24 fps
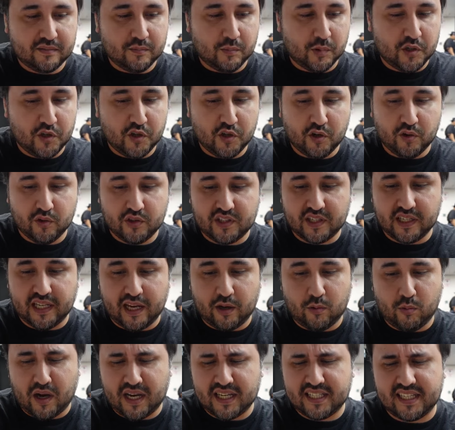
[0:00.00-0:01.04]
when you go to
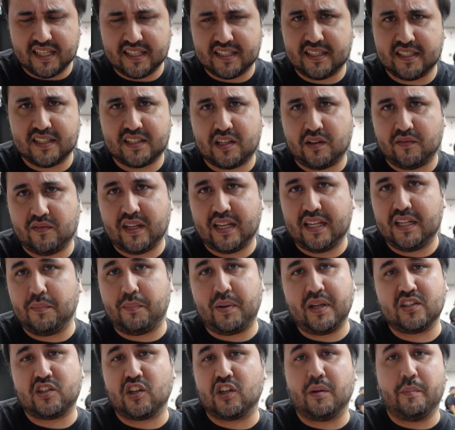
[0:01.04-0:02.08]
like YCS and stuff like it
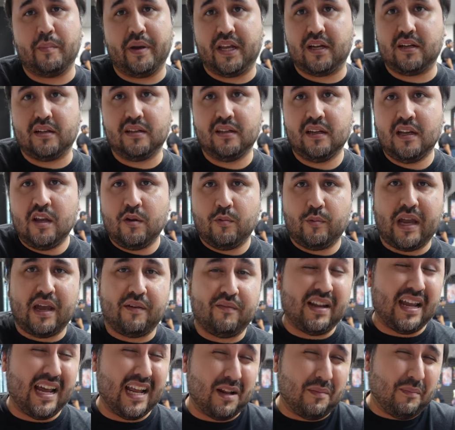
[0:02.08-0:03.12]
depends on the meta. We
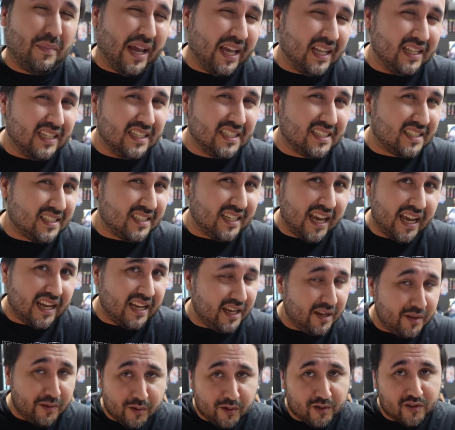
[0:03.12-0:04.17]
haven't had a ban list yet
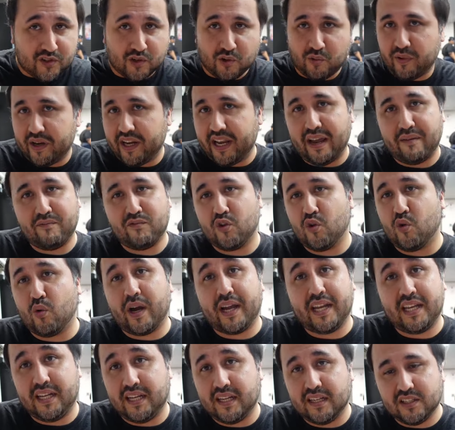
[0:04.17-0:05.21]
either, so we have no
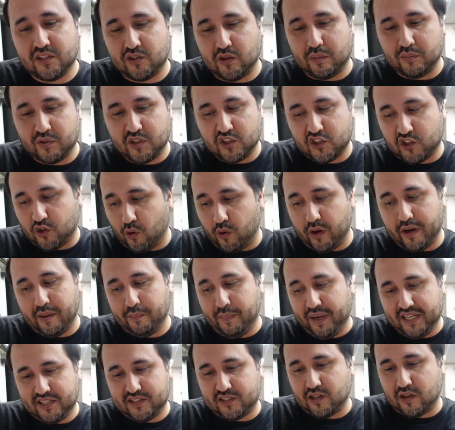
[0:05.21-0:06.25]
idea. So I'm just going
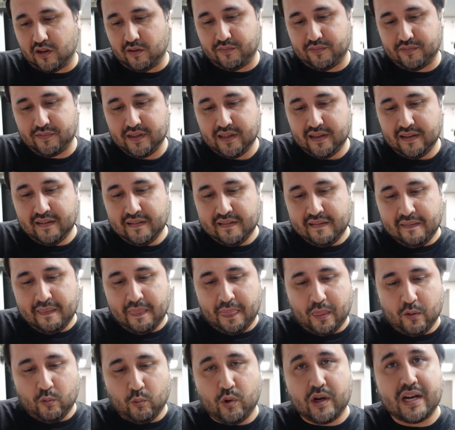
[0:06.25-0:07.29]
based on
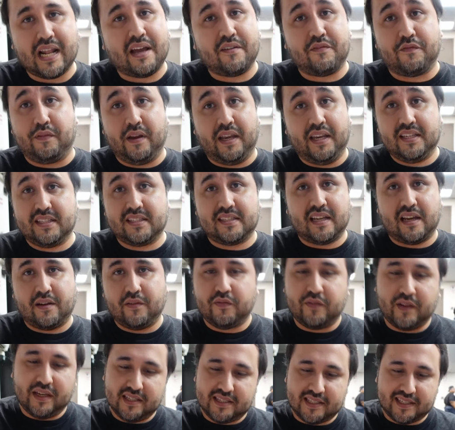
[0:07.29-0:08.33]
what I faced. I
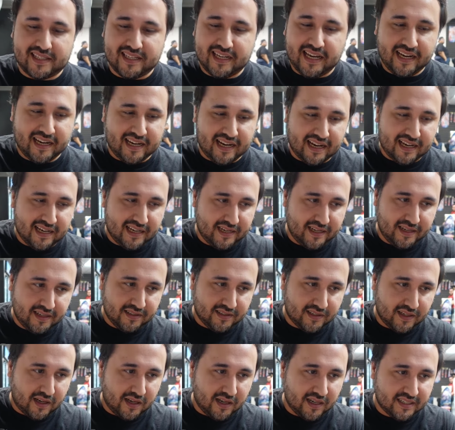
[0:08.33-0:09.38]
faced Snake Eye,
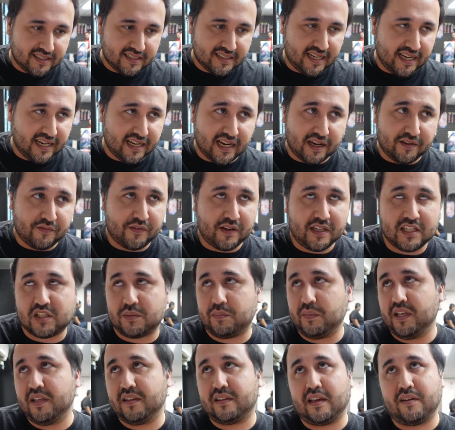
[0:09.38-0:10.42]
uh, Snake Eye
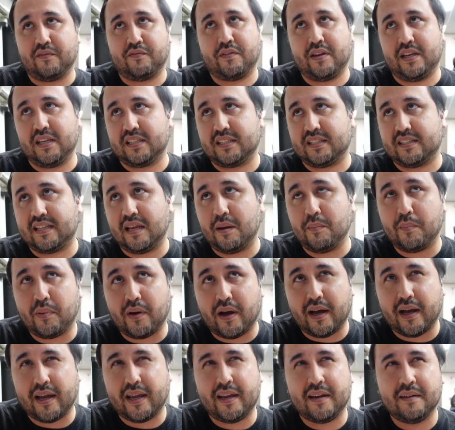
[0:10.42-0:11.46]
Fiendsmith, I faced
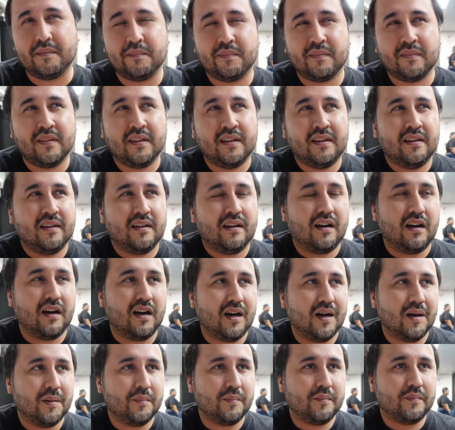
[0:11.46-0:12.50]
Tenpai,
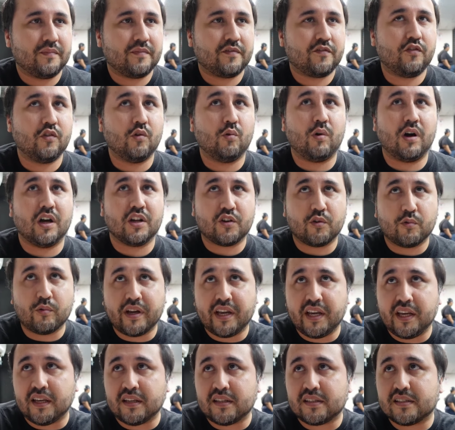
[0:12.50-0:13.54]
um,
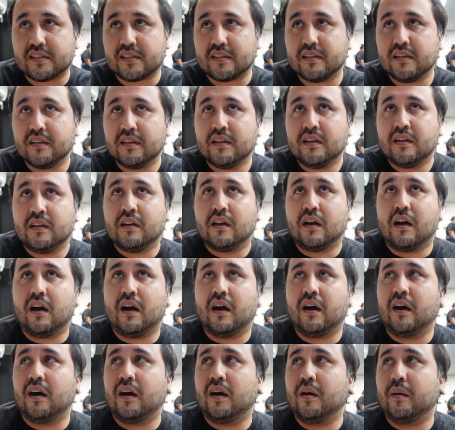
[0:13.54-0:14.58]
Floowandereeze.
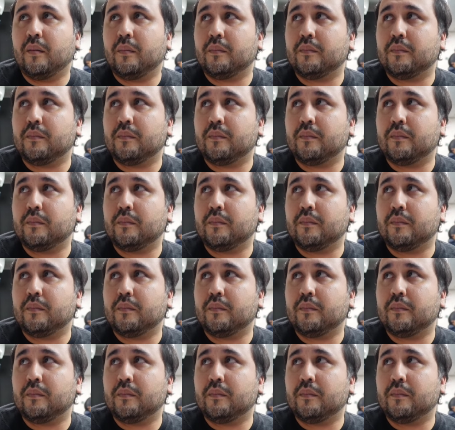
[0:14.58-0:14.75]
Um,